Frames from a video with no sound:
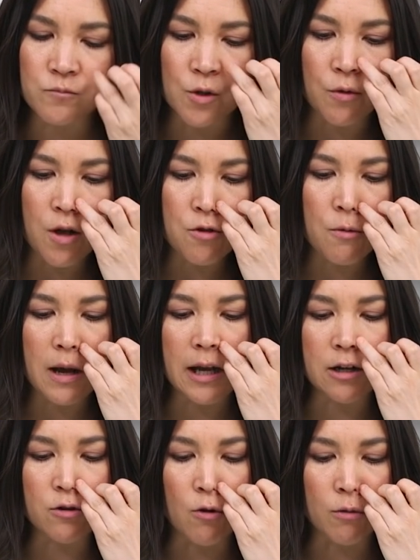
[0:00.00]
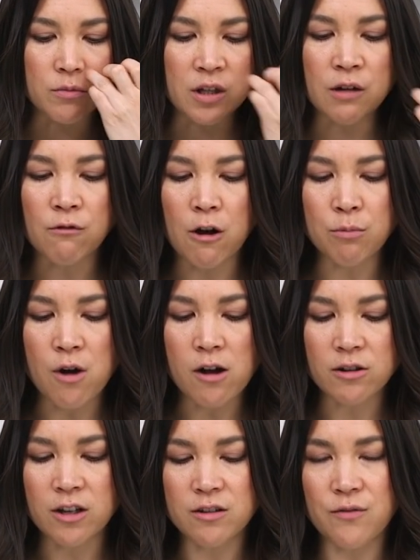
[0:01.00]
The only other way I normally eat raw
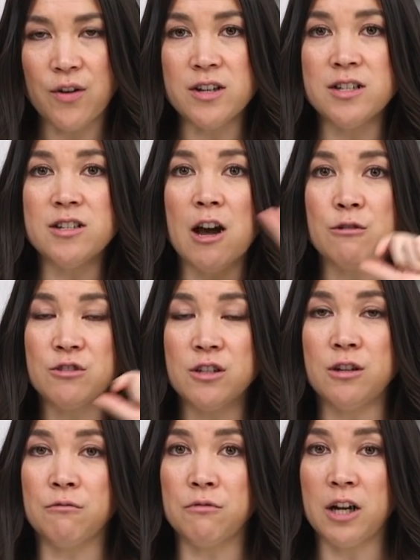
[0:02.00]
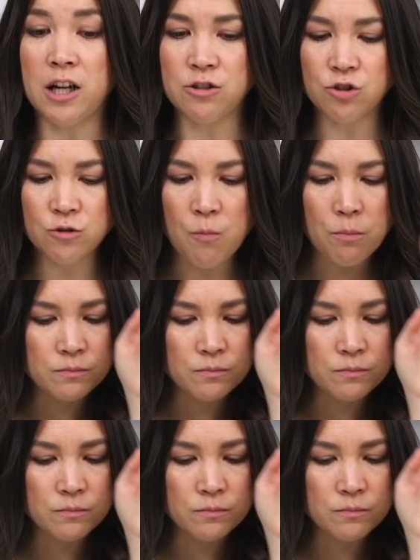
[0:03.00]
broccoli is if I douse it in ranch.